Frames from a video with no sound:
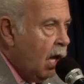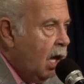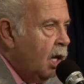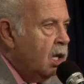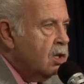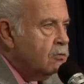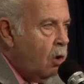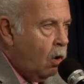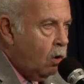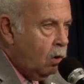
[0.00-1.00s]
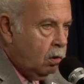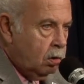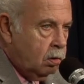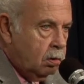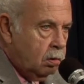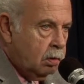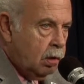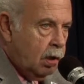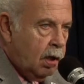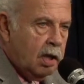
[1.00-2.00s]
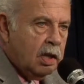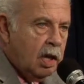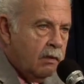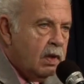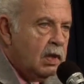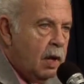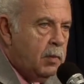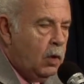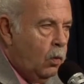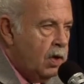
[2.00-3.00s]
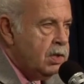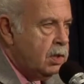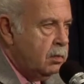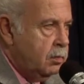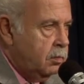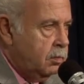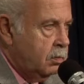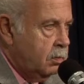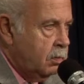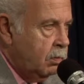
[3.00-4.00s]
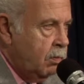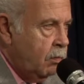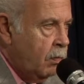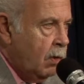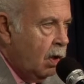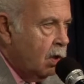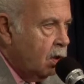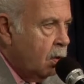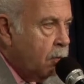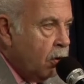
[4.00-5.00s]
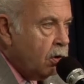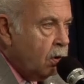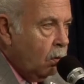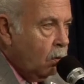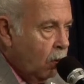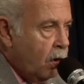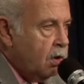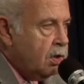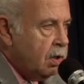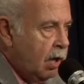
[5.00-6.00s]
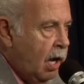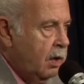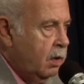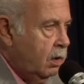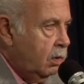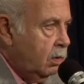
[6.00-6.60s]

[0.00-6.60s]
and his role in giving them the wisdom to put the words together